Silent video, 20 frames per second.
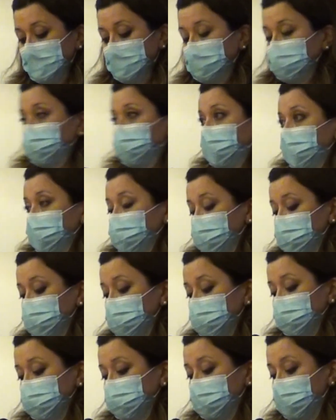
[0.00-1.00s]
This project
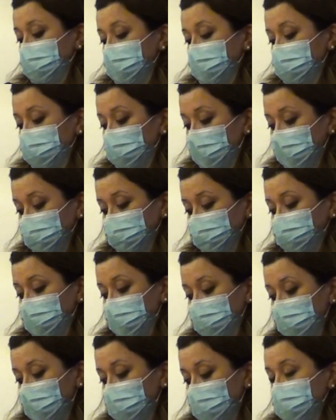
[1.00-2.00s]
does come at a
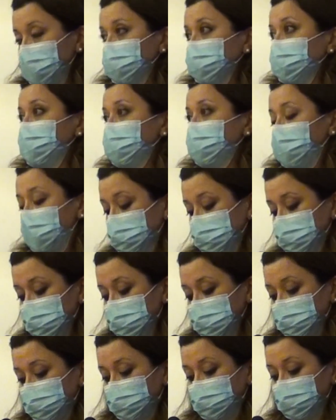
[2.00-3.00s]
watershed moment in Nepal's
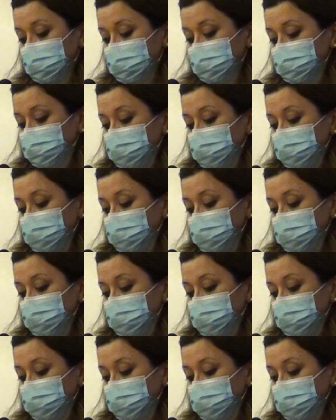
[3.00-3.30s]
history.